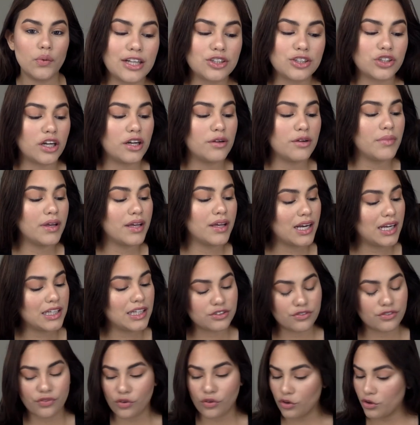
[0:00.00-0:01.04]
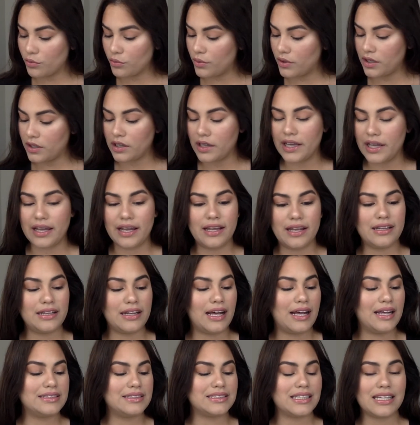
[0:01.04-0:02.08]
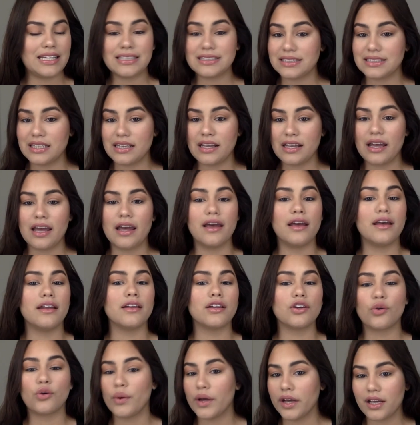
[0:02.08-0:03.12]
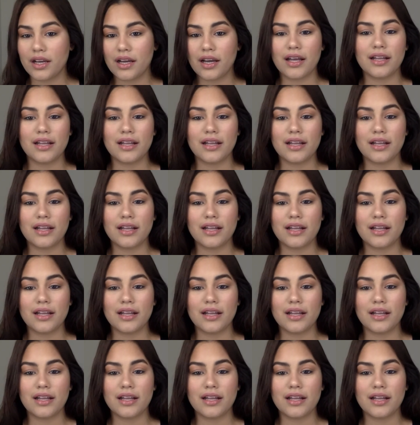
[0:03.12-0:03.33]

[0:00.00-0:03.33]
I try to make it as affordable and as easy and quick